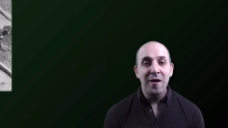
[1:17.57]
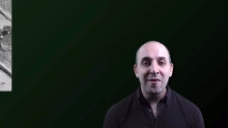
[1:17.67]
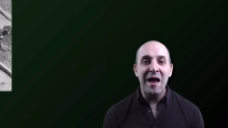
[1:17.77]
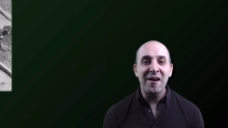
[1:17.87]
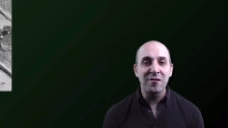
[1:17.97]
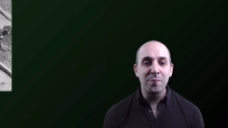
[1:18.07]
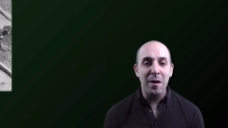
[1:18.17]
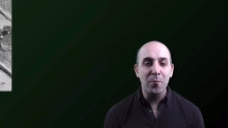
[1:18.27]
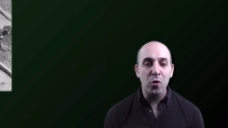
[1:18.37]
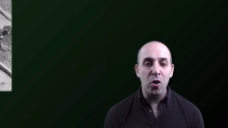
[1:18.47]
last
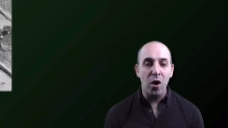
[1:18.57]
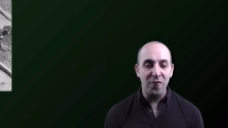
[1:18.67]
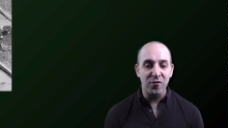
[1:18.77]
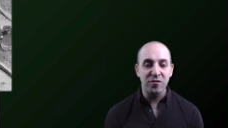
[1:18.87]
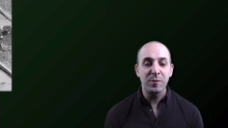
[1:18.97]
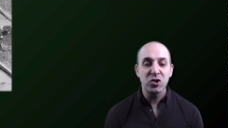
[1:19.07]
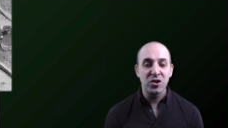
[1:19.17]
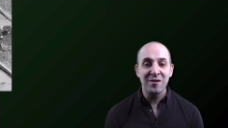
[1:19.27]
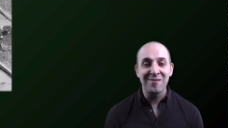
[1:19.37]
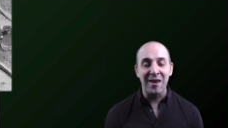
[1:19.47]
member of a
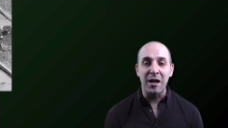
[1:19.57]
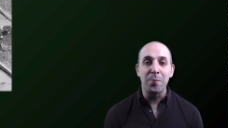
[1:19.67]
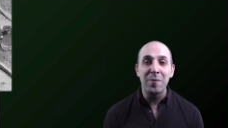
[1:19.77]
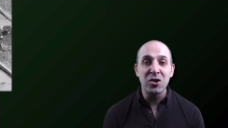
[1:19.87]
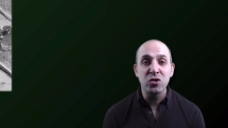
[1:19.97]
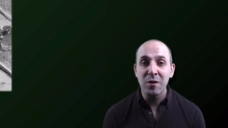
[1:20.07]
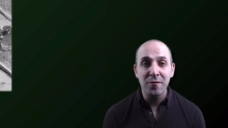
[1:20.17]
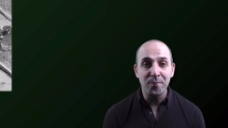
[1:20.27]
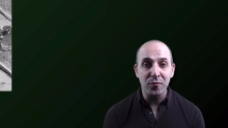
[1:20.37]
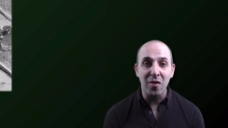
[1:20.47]
species like
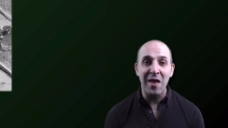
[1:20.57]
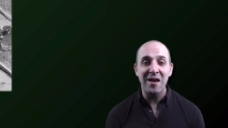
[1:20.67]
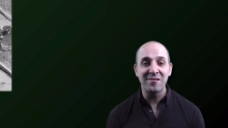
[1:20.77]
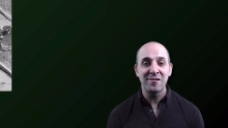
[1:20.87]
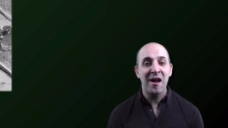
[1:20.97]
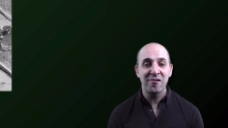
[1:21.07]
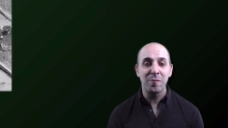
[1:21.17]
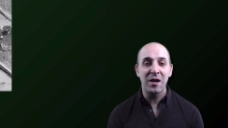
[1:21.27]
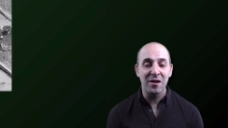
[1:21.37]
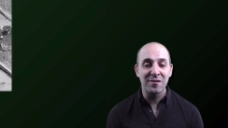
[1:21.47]
Benjamin, the last
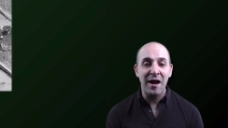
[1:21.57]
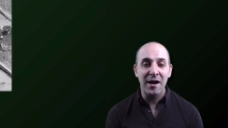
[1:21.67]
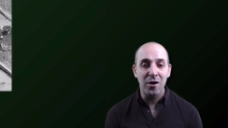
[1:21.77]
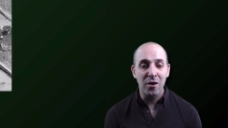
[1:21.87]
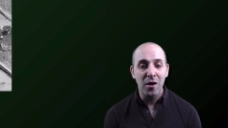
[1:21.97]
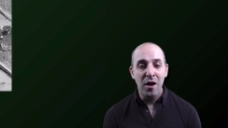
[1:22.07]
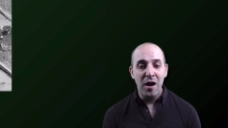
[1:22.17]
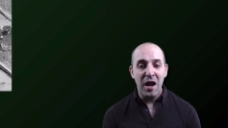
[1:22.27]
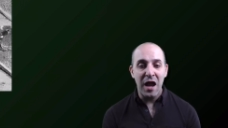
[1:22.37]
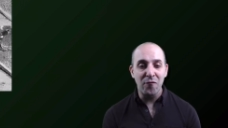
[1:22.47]
Tasmanian tiger
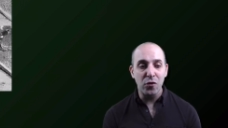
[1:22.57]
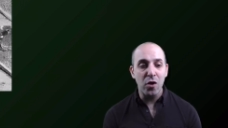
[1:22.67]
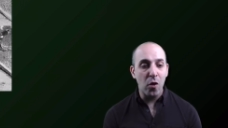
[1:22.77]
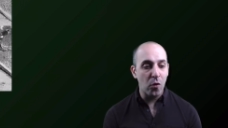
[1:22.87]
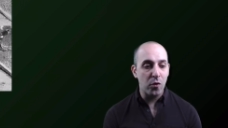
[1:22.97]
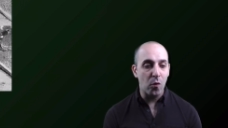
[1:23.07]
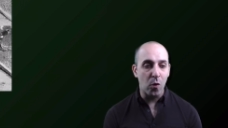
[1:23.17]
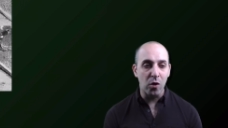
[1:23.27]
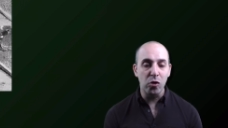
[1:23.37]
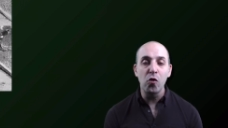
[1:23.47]
ever known,
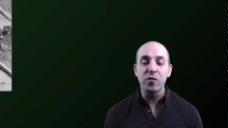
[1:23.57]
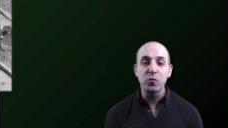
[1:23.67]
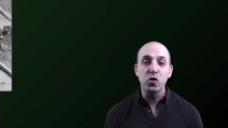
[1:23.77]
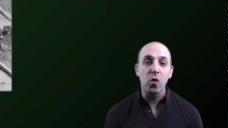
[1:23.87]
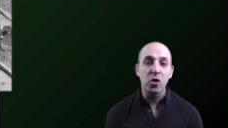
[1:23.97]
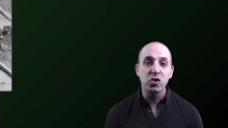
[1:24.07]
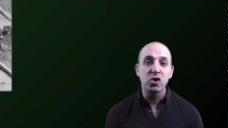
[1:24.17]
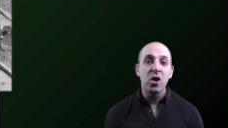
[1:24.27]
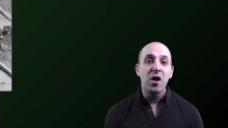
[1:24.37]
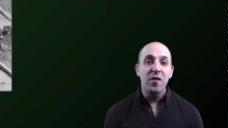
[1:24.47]
or Lonesome
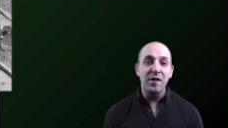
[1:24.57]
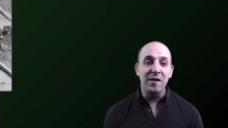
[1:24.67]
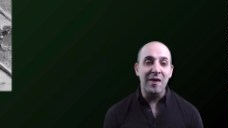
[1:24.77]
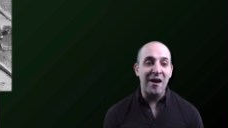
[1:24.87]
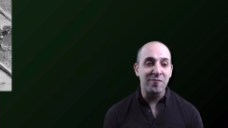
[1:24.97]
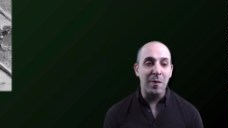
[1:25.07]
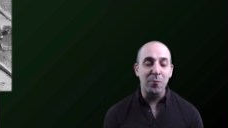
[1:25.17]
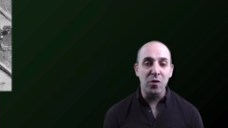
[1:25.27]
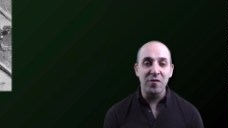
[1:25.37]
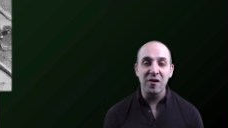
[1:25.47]
George, the last
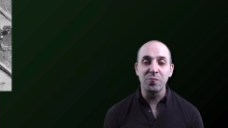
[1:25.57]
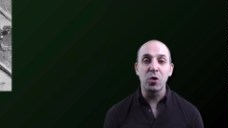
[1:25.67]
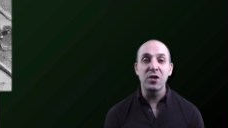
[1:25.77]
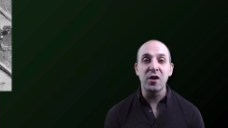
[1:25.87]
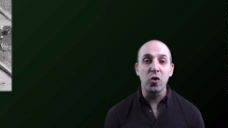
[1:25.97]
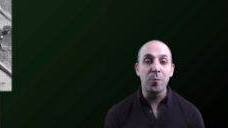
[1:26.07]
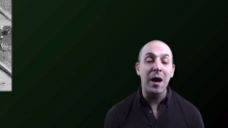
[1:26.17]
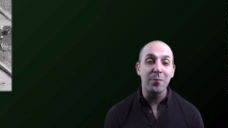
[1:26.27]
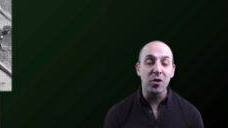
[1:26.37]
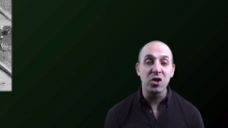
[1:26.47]
member of his particular
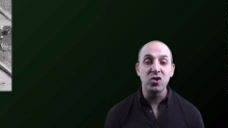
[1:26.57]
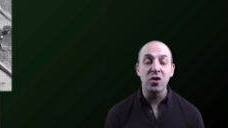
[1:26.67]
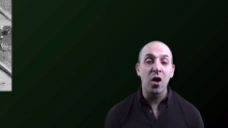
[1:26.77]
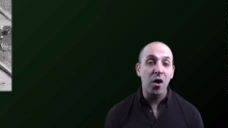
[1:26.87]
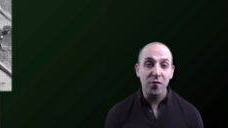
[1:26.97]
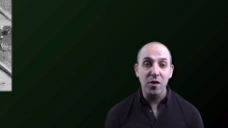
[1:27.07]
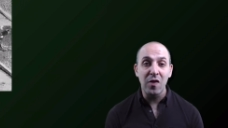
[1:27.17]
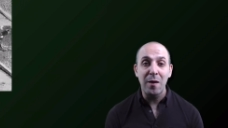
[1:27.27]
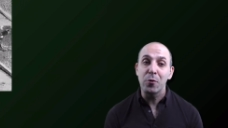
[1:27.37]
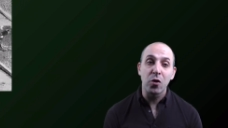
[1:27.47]
population of
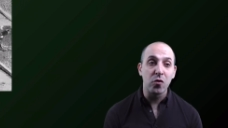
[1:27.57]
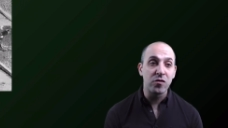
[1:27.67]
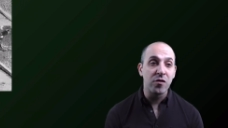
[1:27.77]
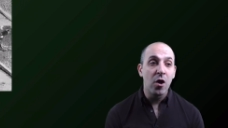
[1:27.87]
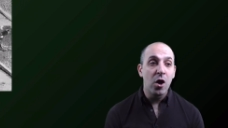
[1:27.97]
Galapagos